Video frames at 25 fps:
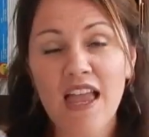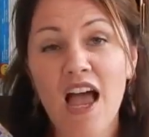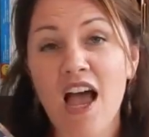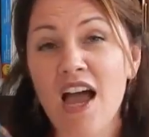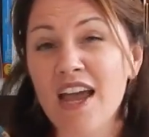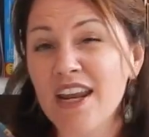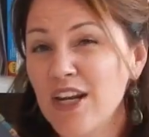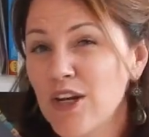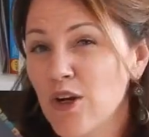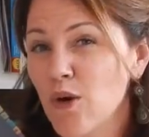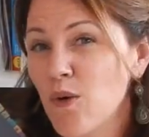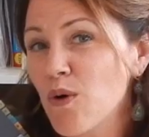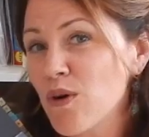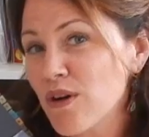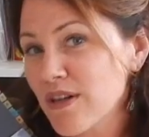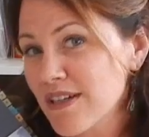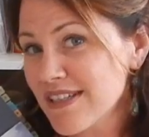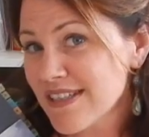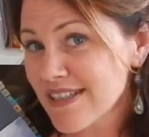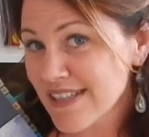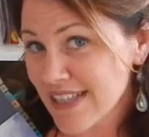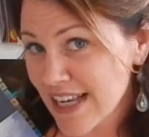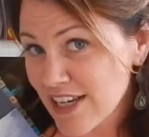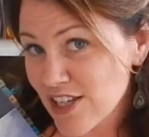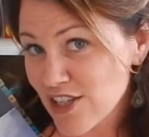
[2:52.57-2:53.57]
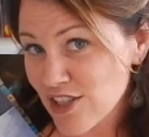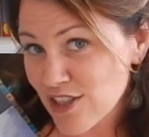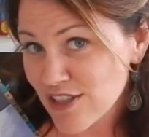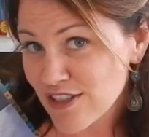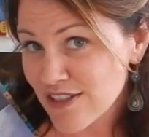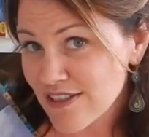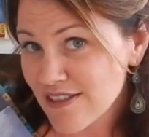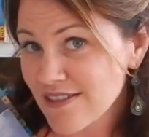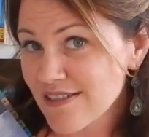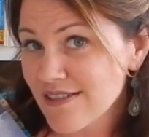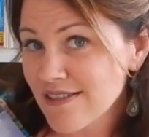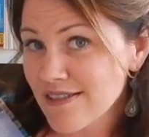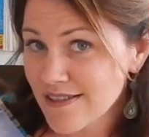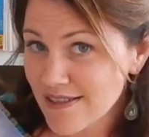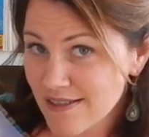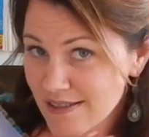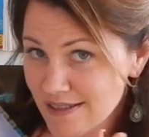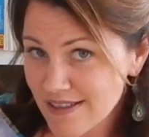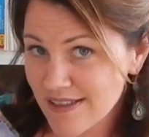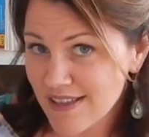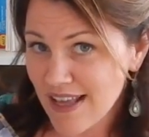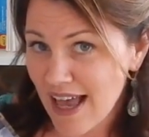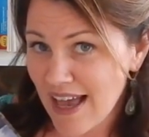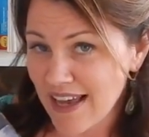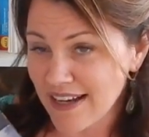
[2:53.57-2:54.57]
On an organizational
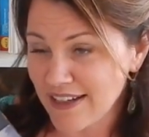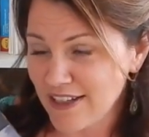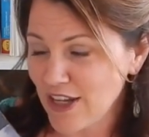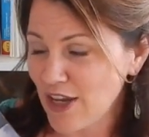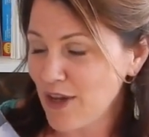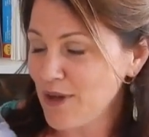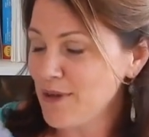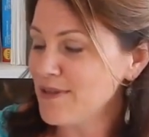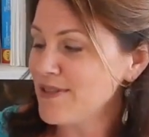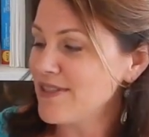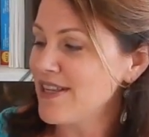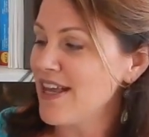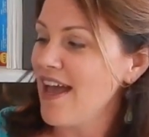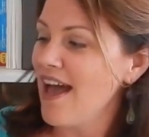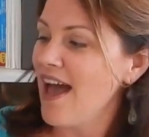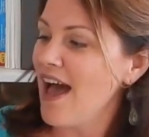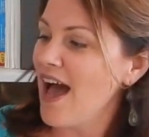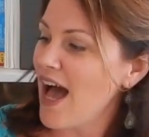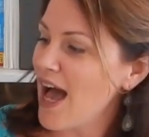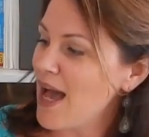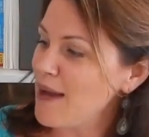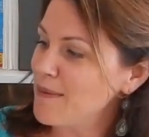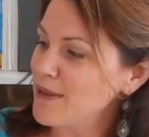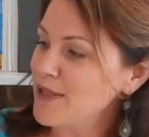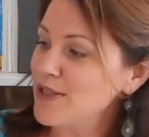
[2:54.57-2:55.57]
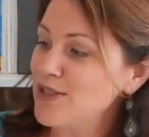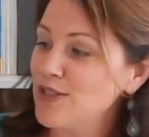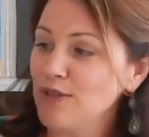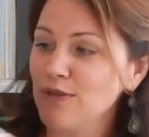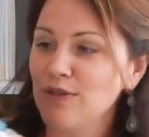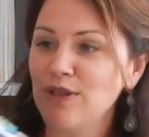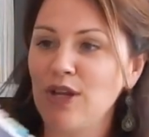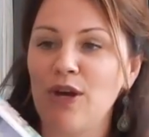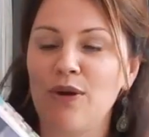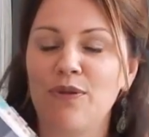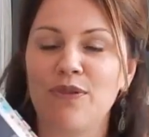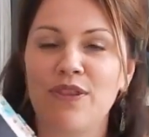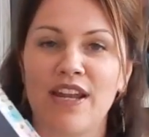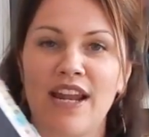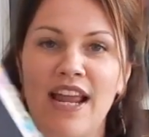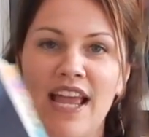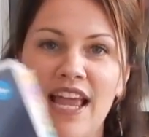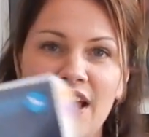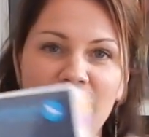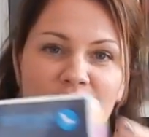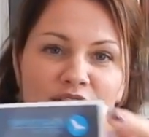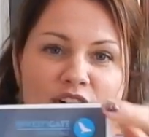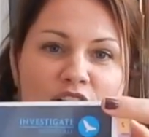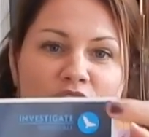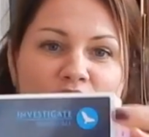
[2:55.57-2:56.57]
side note, do note that I have